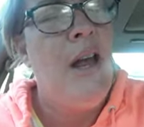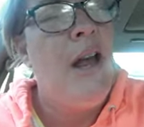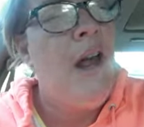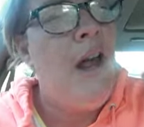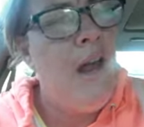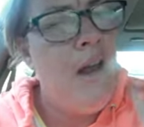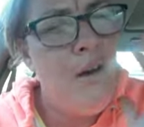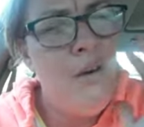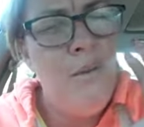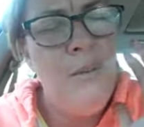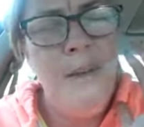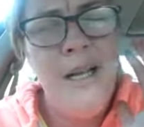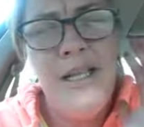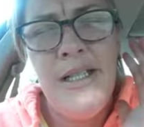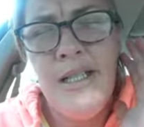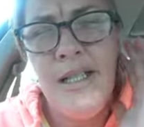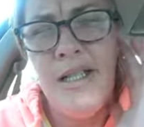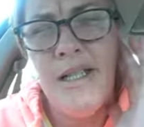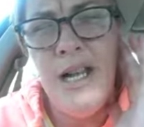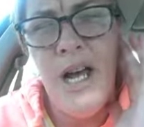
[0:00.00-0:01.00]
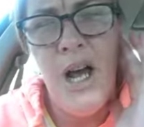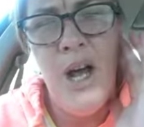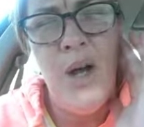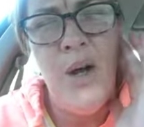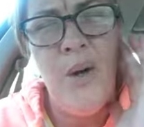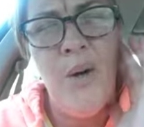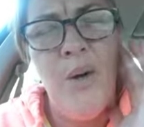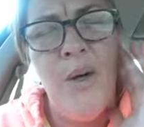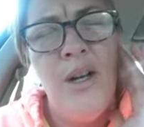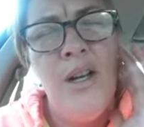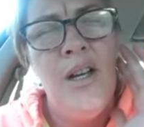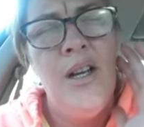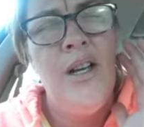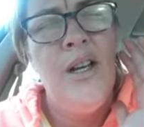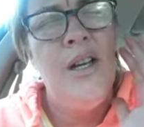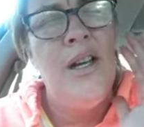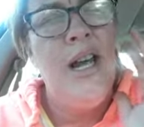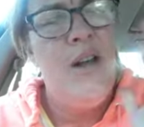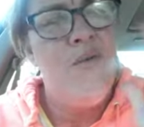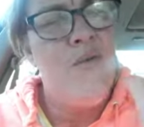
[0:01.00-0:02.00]
Help me to know
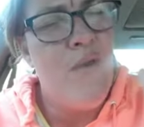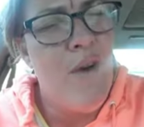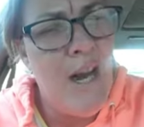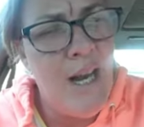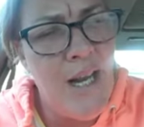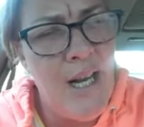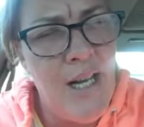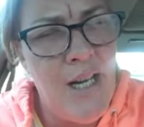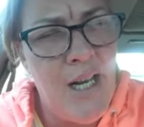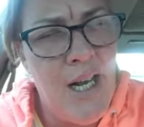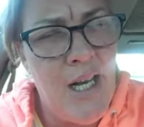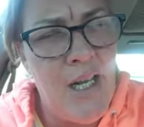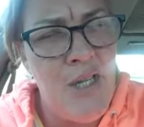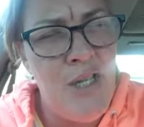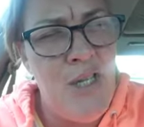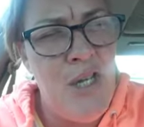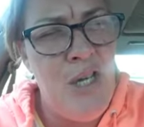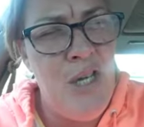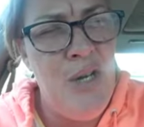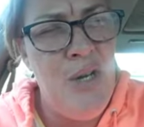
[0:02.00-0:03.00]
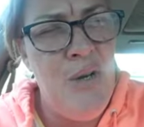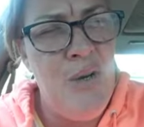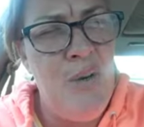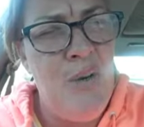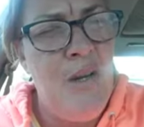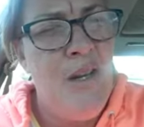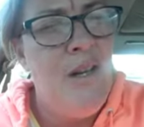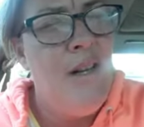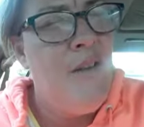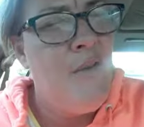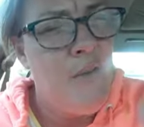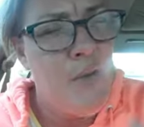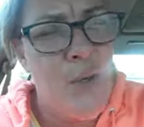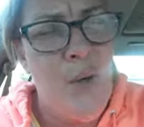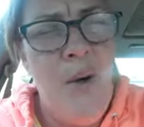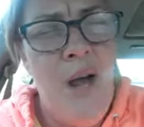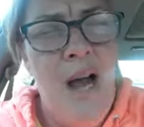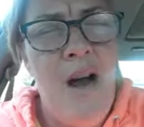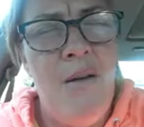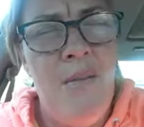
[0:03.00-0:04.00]
and recognize you
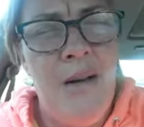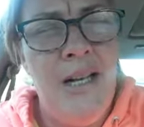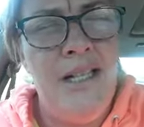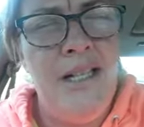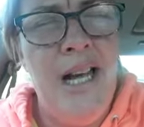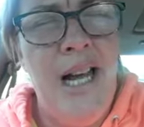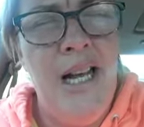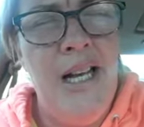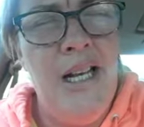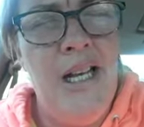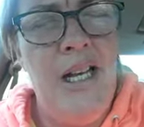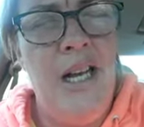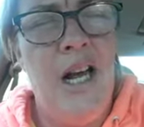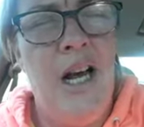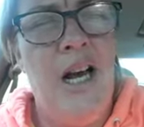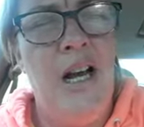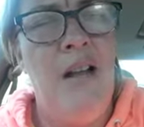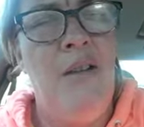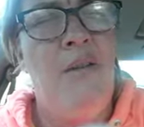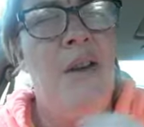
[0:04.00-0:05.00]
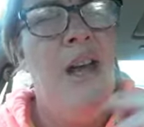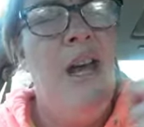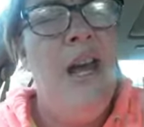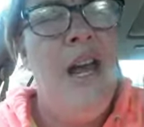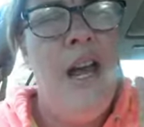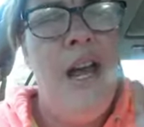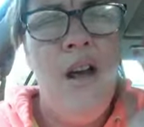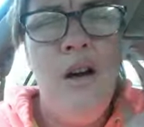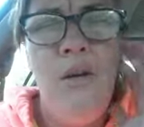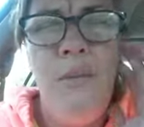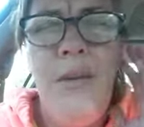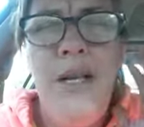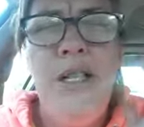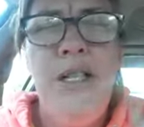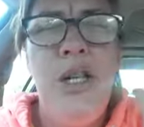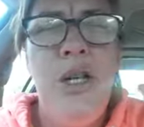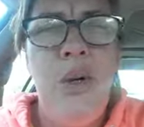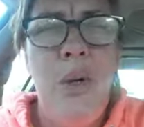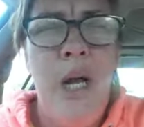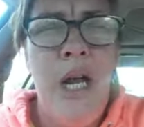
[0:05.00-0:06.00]
throughout my daily life. Help me
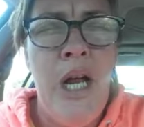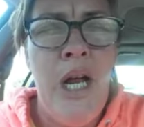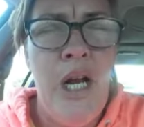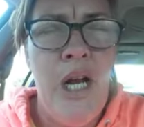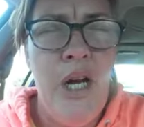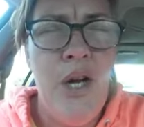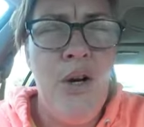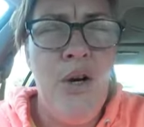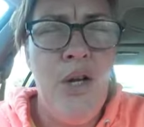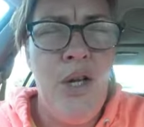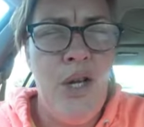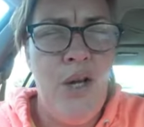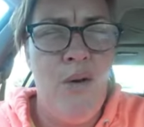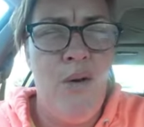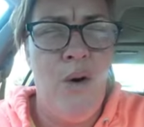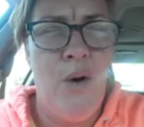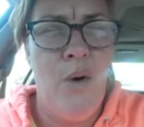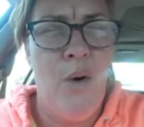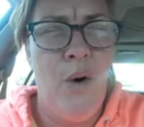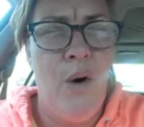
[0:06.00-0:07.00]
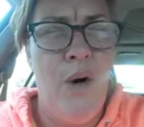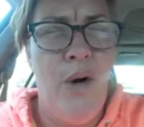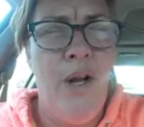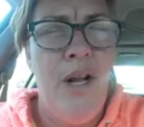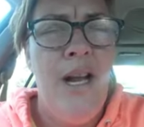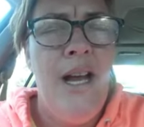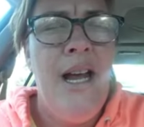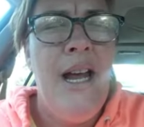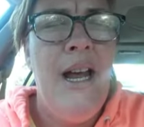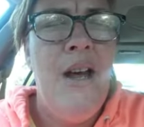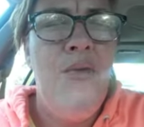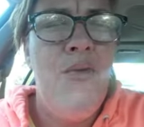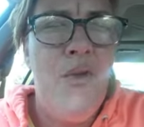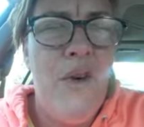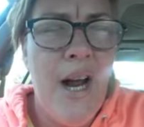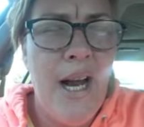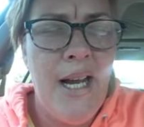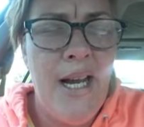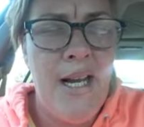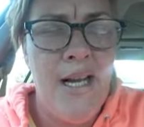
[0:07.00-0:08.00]
to hear you, Lord, and
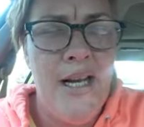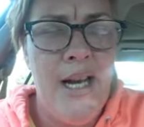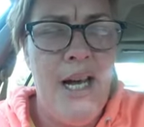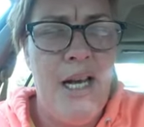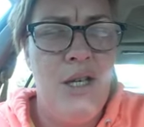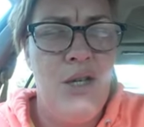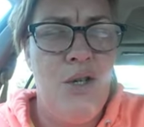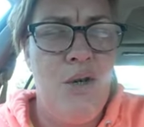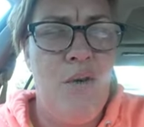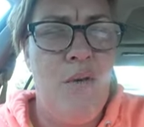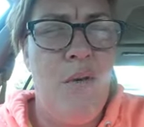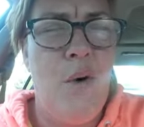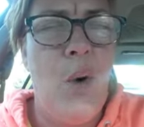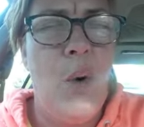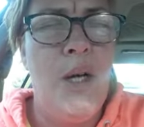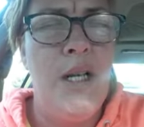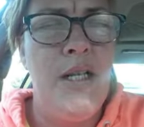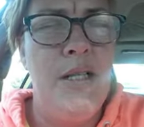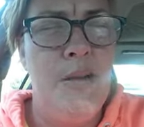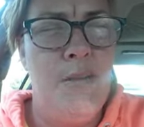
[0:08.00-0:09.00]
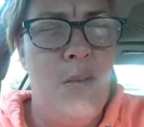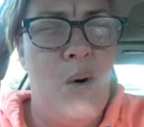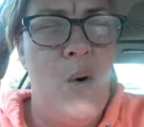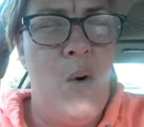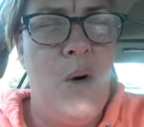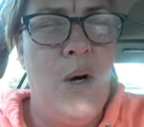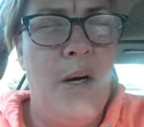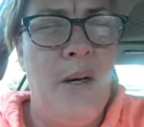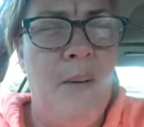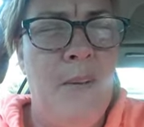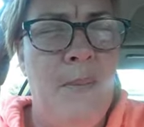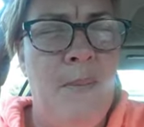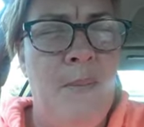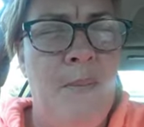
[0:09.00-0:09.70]
recognize your voice more.